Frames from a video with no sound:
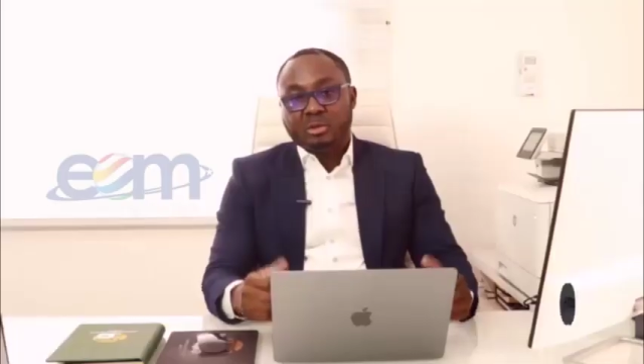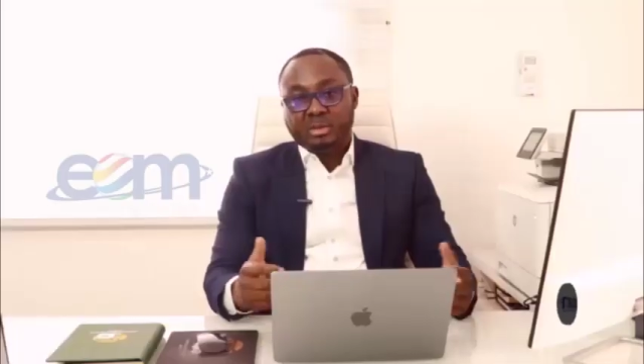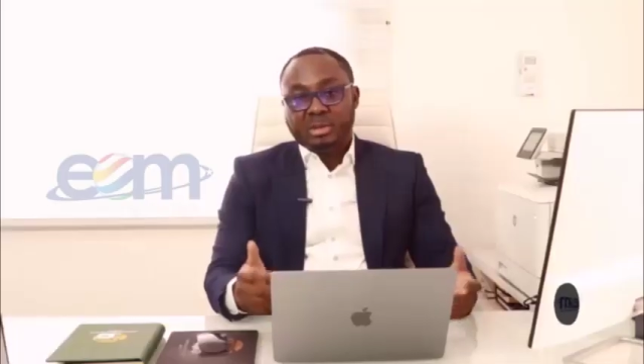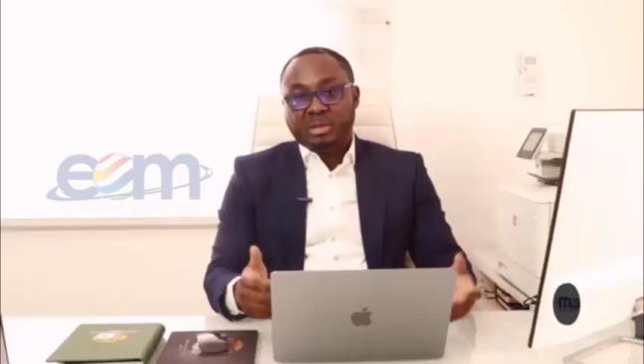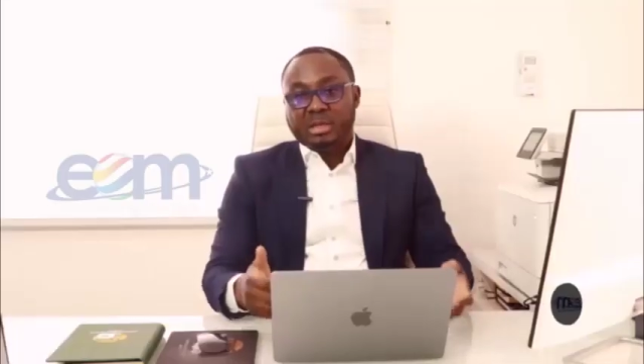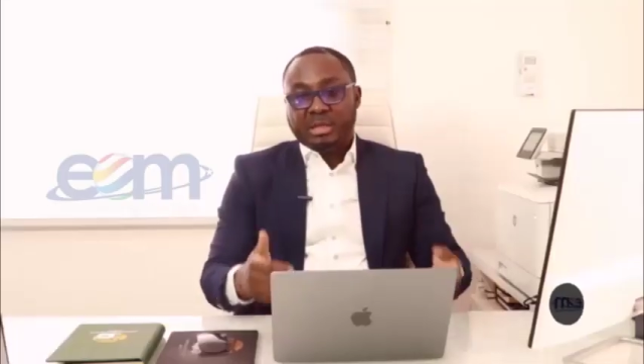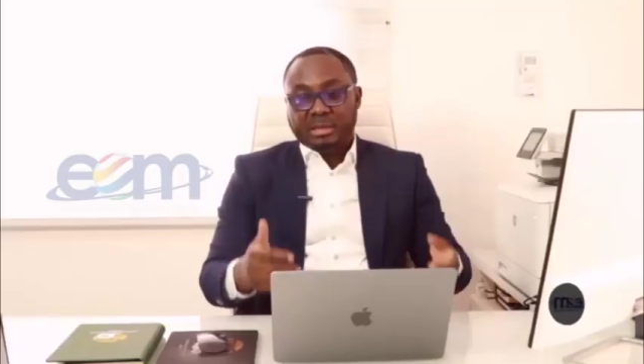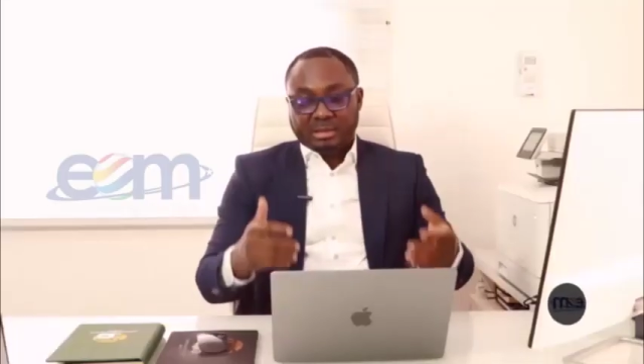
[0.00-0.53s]

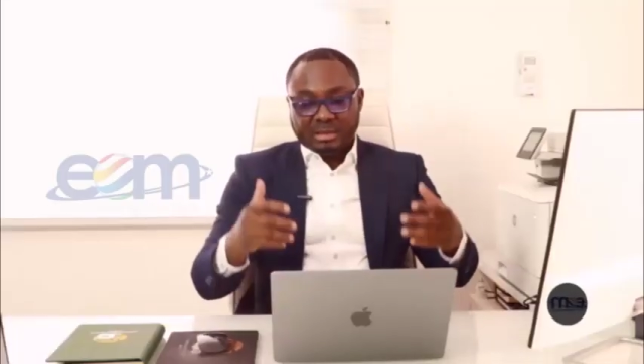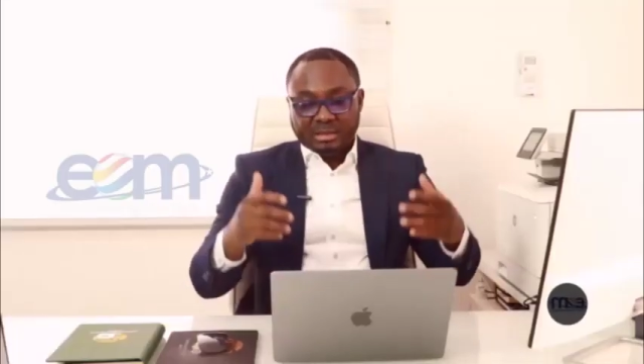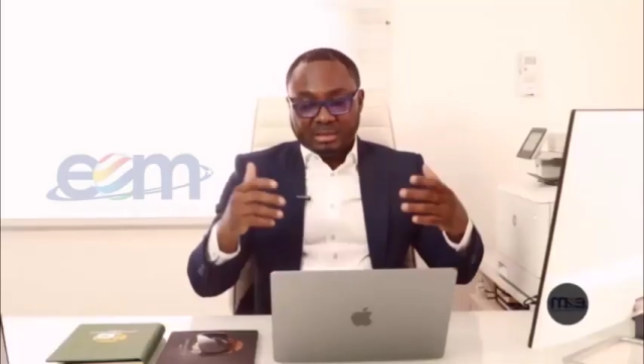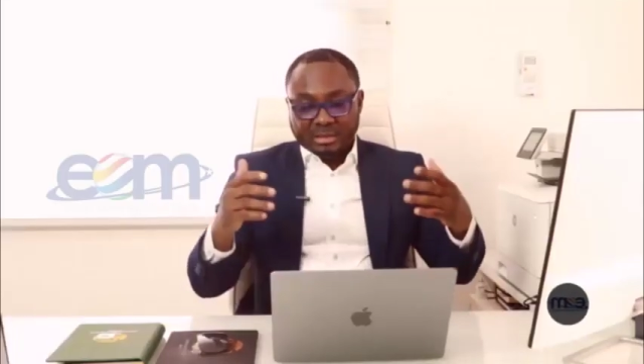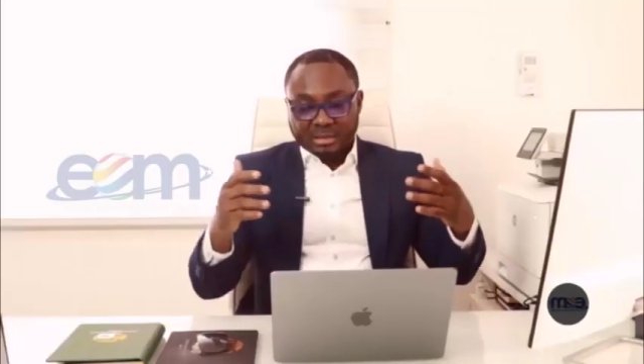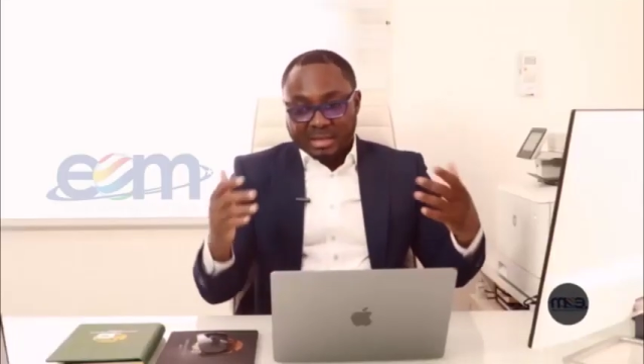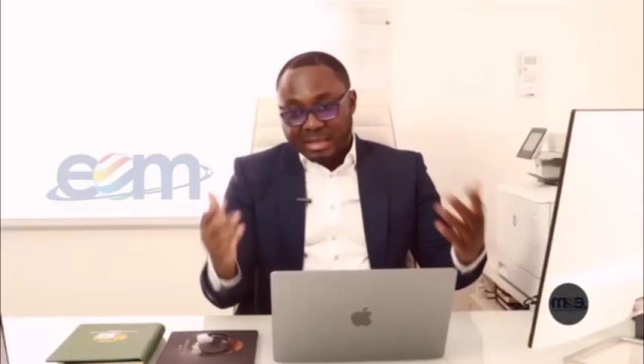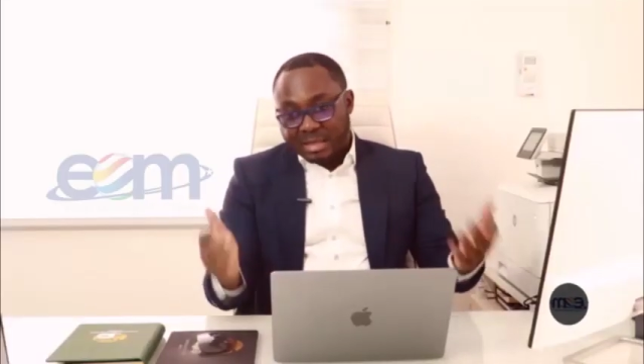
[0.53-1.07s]
knowing that it's
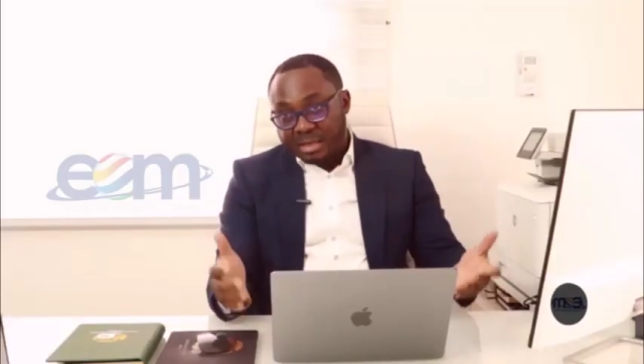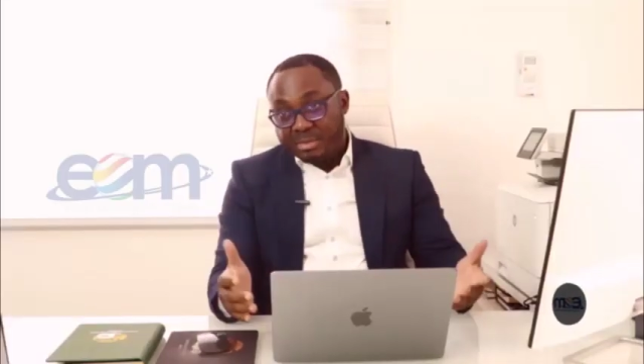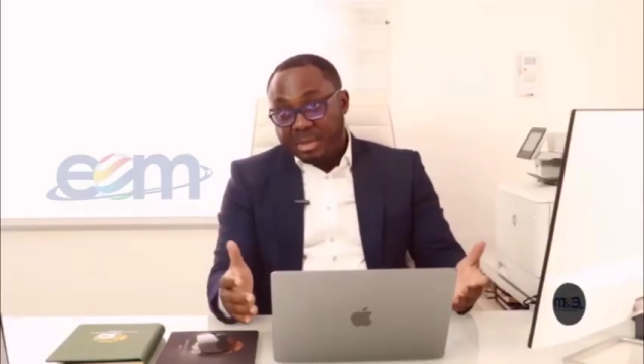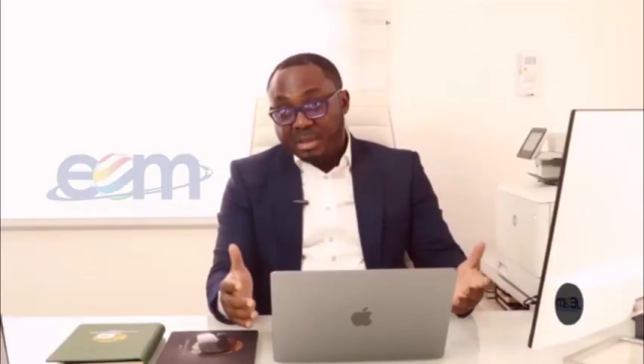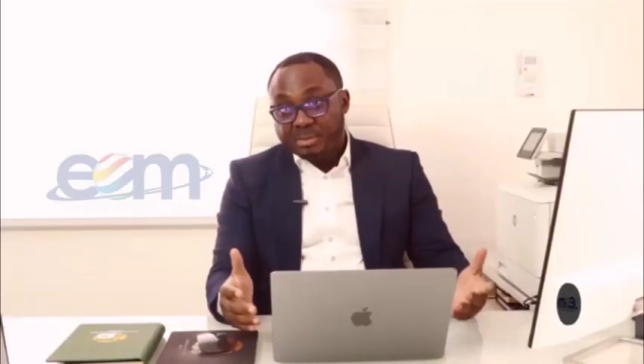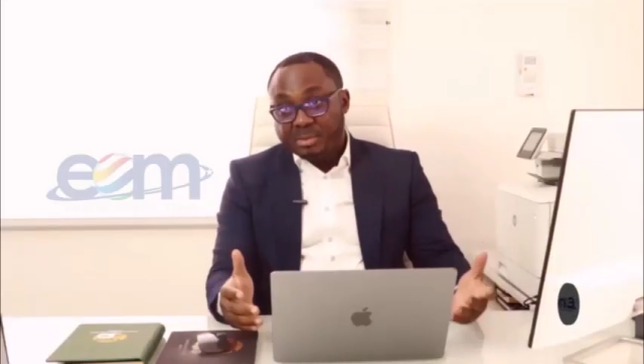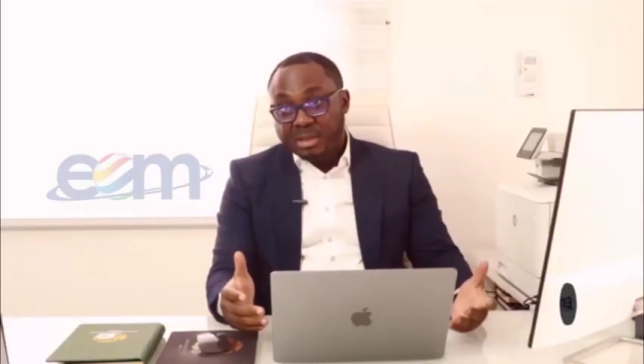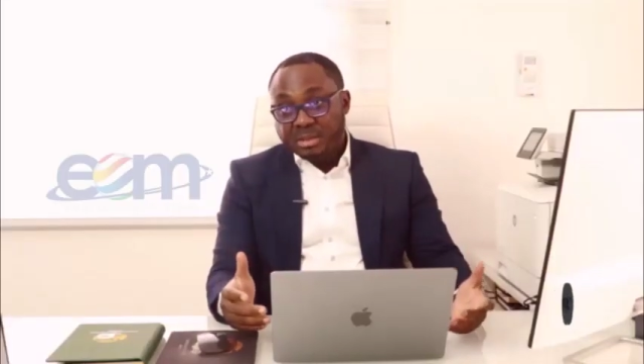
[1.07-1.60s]
a
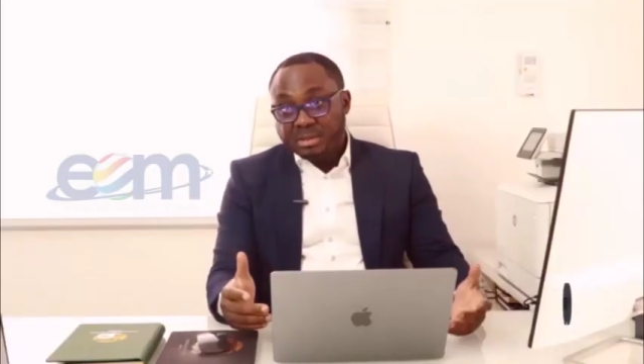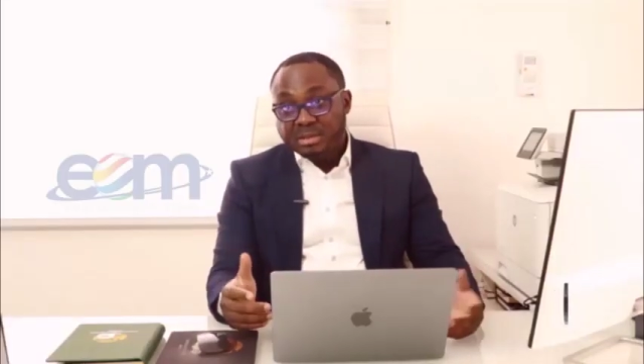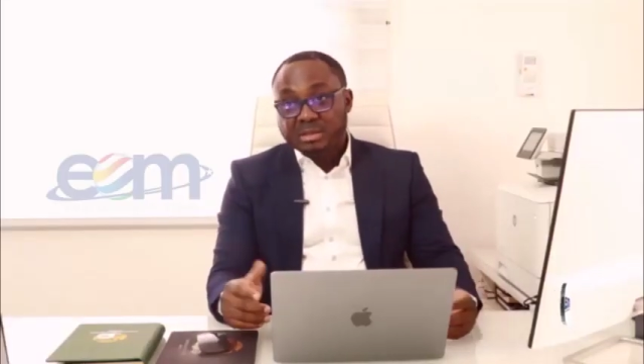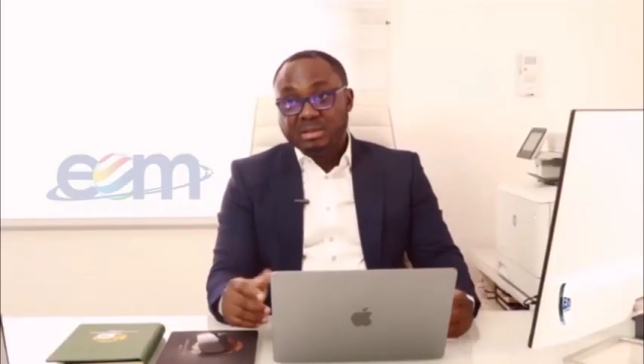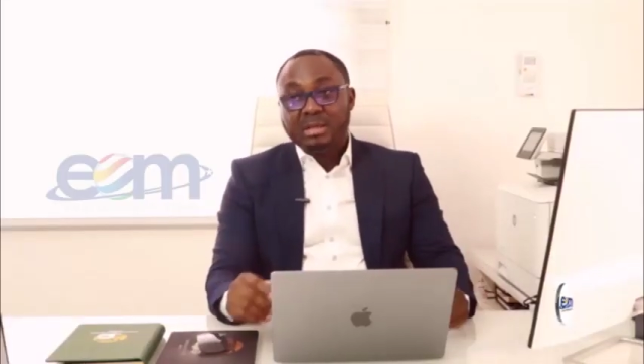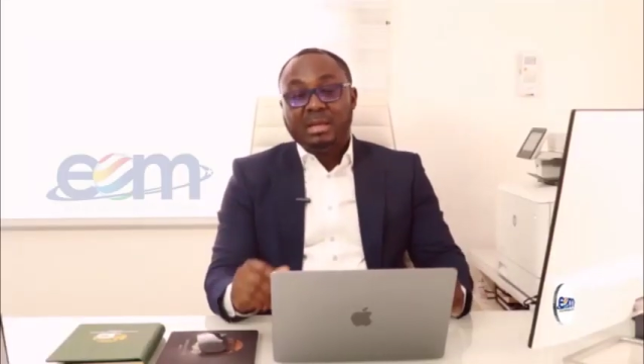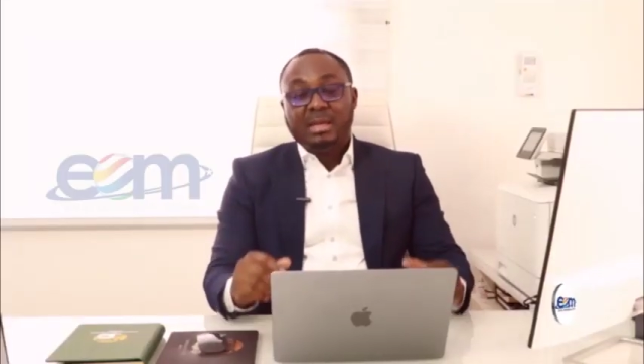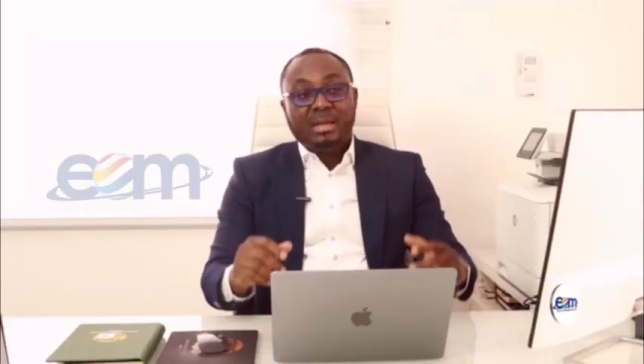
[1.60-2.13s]
dynamic place.